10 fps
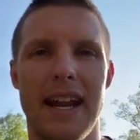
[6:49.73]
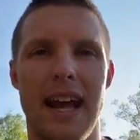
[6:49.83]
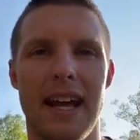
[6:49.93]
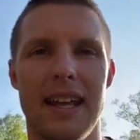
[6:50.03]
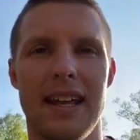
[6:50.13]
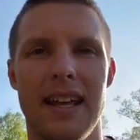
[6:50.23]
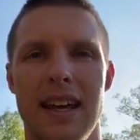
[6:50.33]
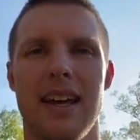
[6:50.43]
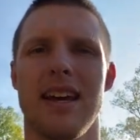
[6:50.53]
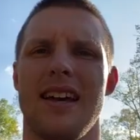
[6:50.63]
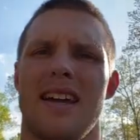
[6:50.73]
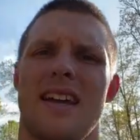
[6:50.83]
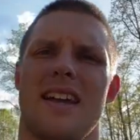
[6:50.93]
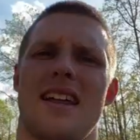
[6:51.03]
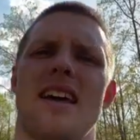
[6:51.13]

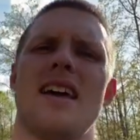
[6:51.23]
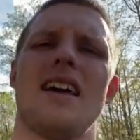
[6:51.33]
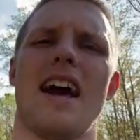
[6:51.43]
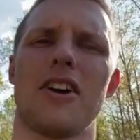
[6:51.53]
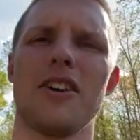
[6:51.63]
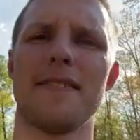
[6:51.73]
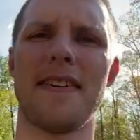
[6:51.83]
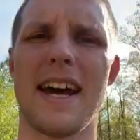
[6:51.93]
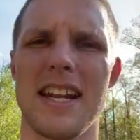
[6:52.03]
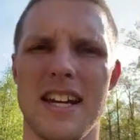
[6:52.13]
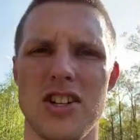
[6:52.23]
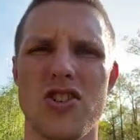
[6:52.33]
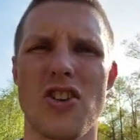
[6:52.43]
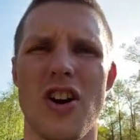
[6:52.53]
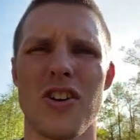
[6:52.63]
I couldn't find any
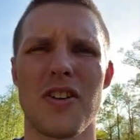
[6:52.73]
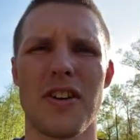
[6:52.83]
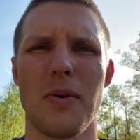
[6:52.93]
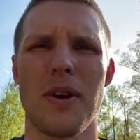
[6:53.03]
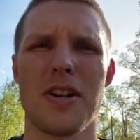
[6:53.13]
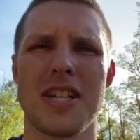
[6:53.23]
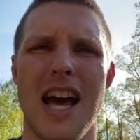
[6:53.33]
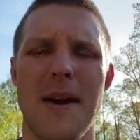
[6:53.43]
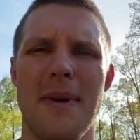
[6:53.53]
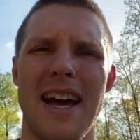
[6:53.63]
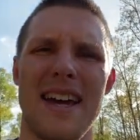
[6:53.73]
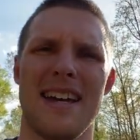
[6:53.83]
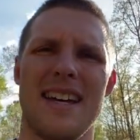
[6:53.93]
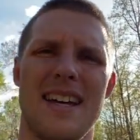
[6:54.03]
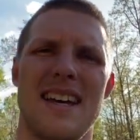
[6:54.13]
straw during the wintertime.
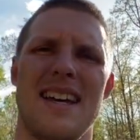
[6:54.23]
I